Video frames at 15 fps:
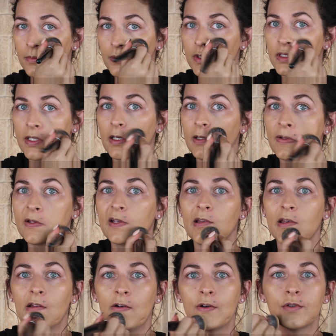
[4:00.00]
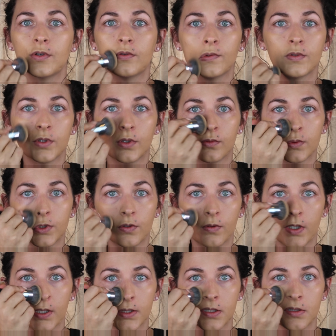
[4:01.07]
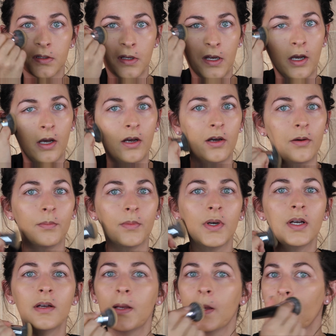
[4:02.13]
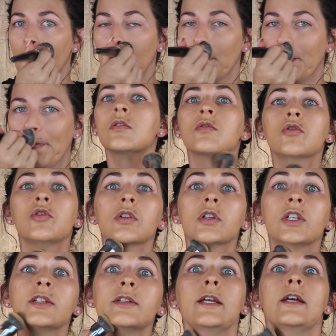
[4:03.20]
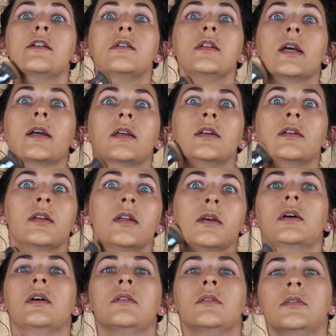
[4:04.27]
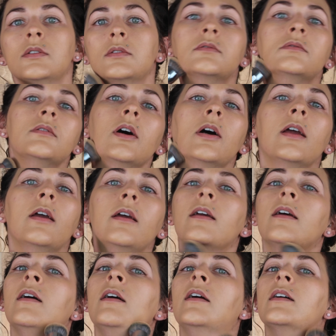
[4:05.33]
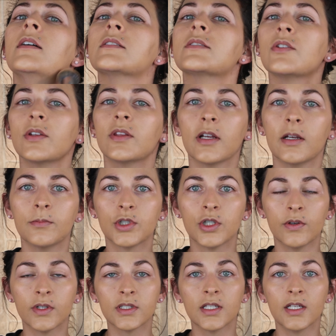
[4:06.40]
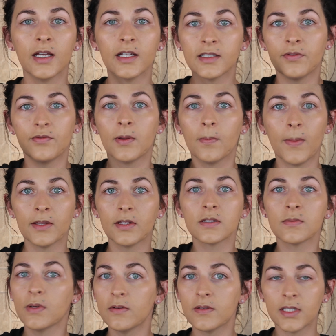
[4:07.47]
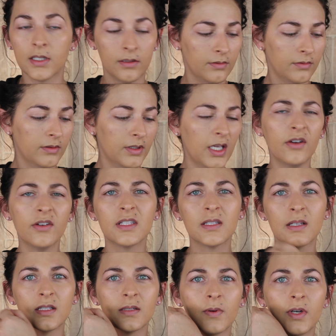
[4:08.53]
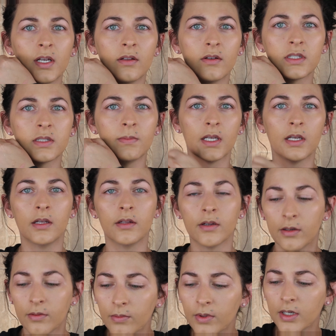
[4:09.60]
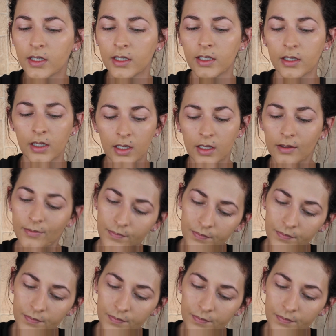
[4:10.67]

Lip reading: And I'm just kind of like, no, don't do it. Gotta get that neck in there. It's the only thing I'm showing today. I definitely bought this when I was no, it's pretty close to my color. We're good.